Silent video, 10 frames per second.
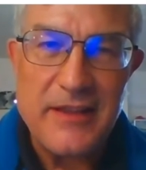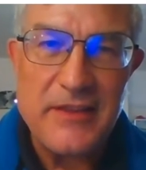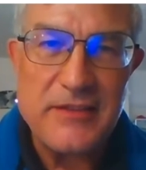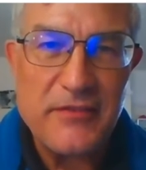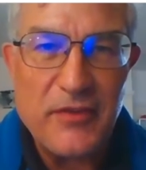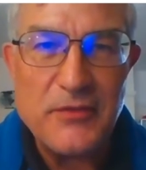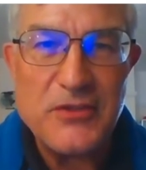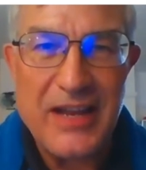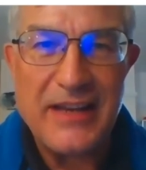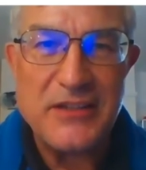There's a few
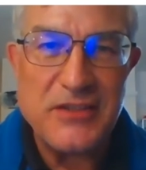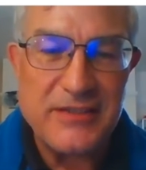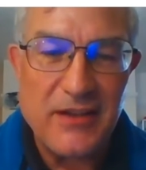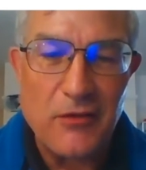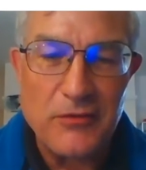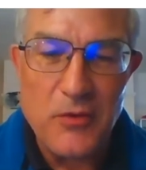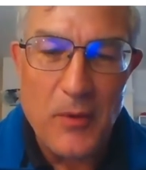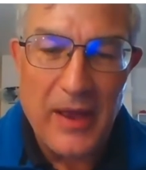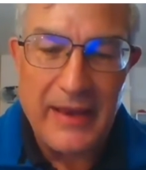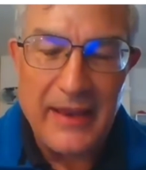challenges along the
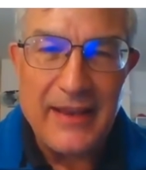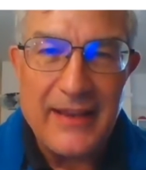way